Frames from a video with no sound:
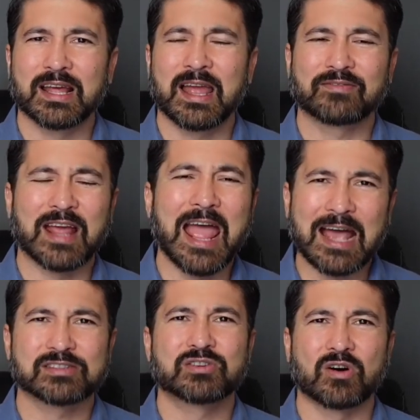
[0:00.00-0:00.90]
have to
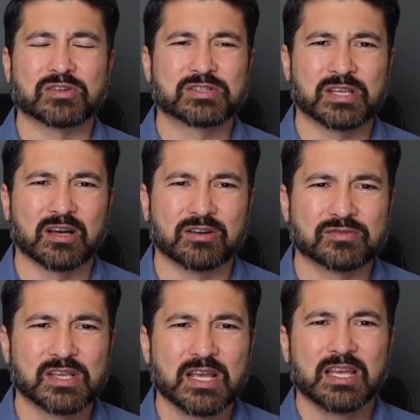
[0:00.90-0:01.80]
ask ourselves
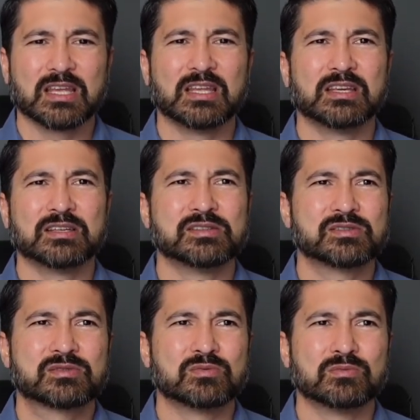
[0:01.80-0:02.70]
is,